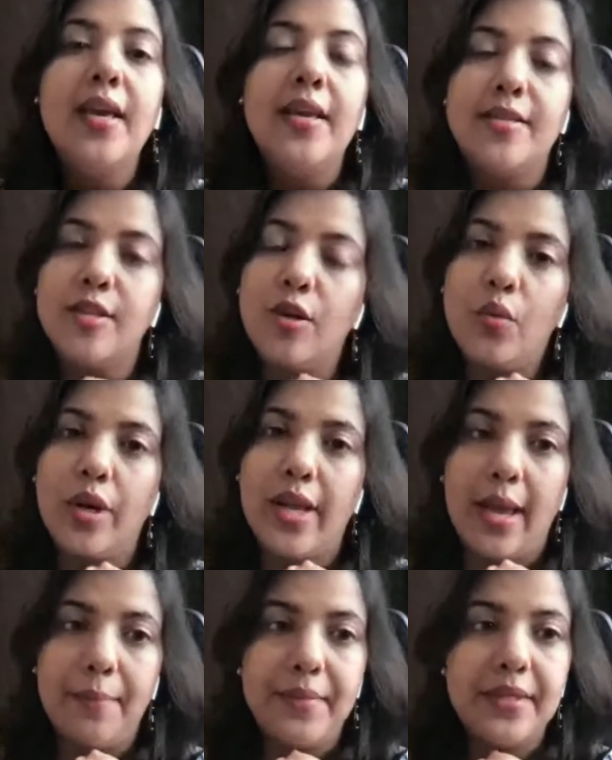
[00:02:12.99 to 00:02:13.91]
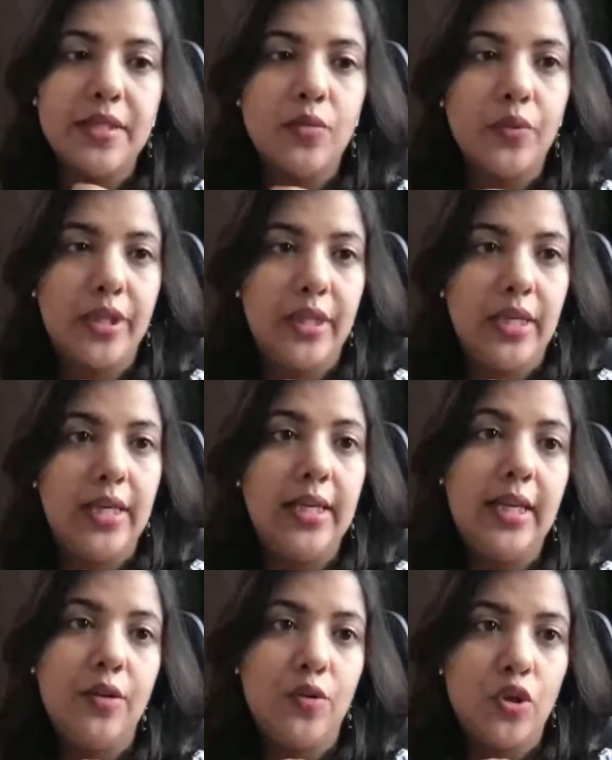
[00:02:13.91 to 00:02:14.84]
So what happens with the
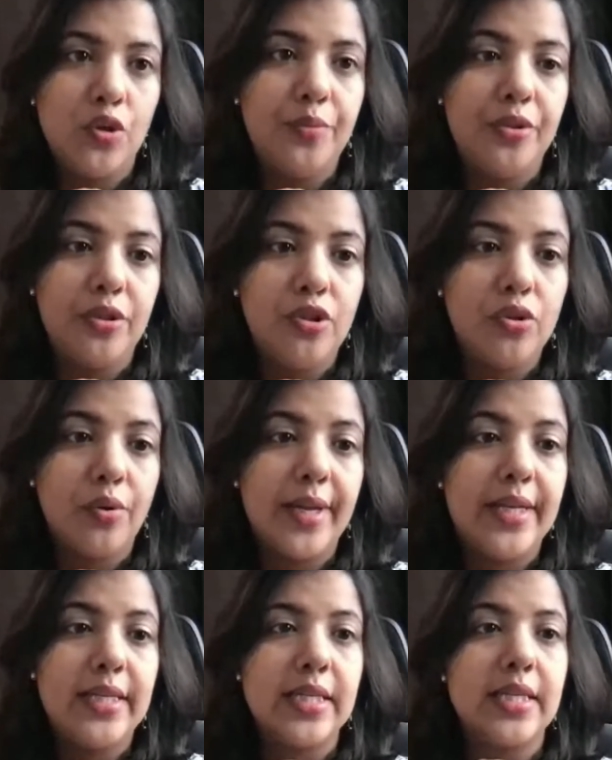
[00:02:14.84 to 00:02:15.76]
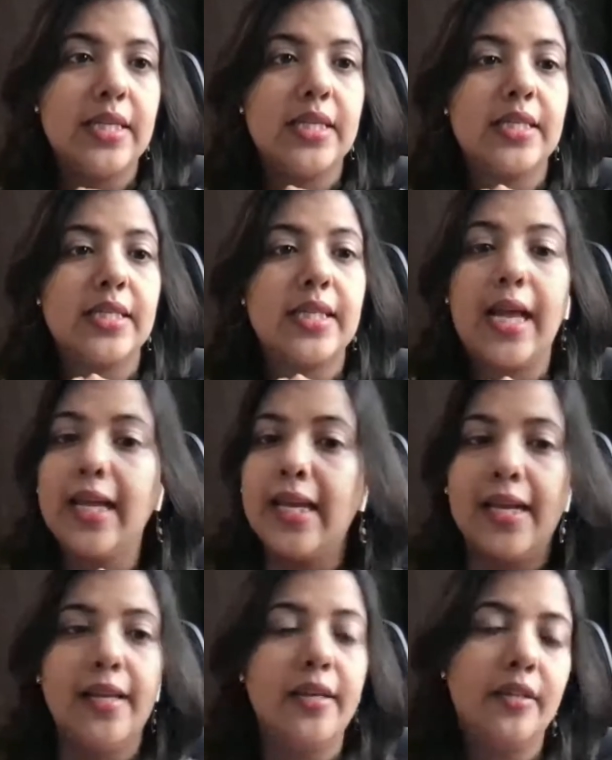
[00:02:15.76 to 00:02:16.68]
glenohumeral joint is like
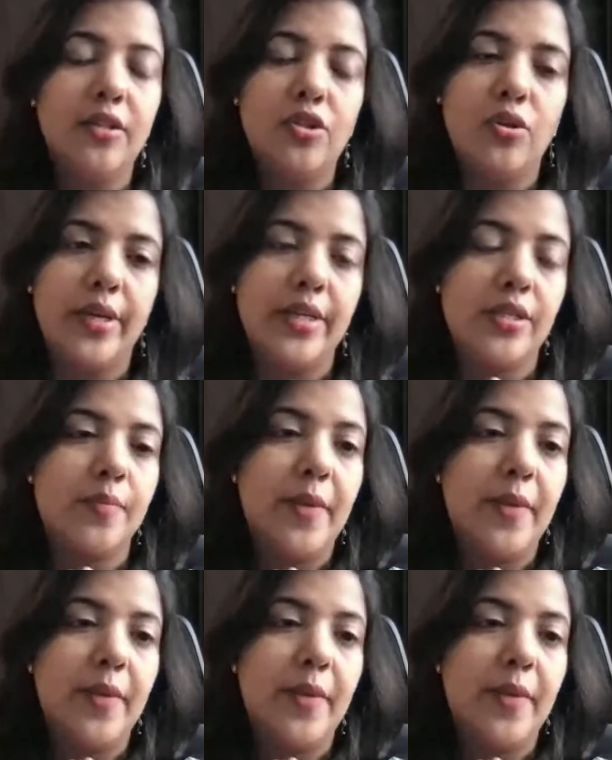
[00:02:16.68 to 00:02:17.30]
any other joints,